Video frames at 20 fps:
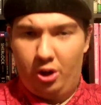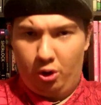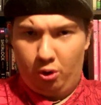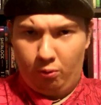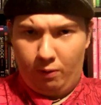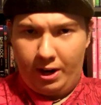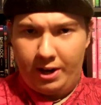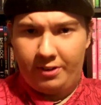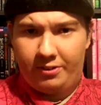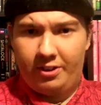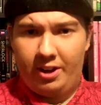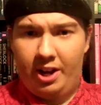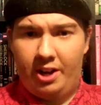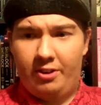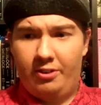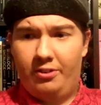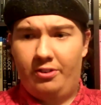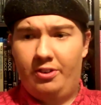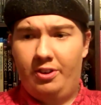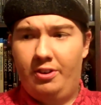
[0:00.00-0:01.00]
Grace
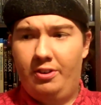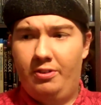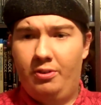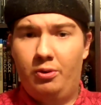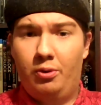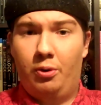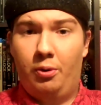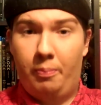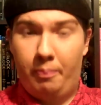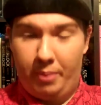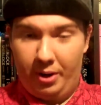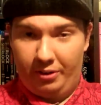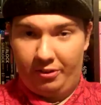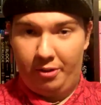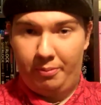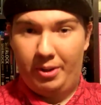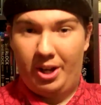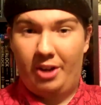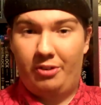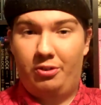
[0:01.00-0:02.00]
Anderson or
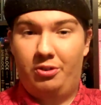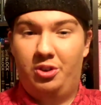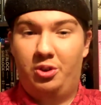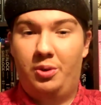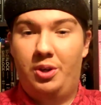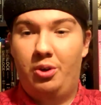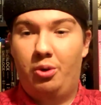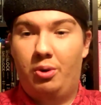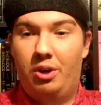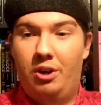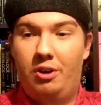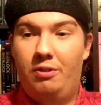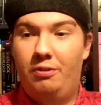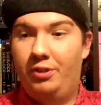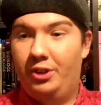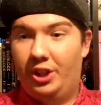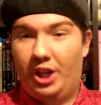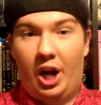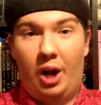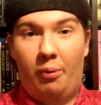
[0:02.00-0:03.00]
Pixie Blossom
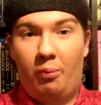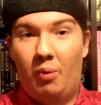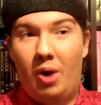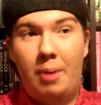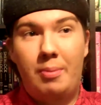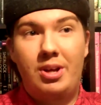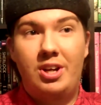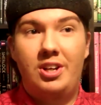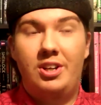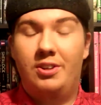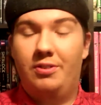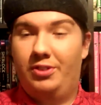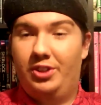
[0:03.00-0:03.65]
2012, Sean Webby,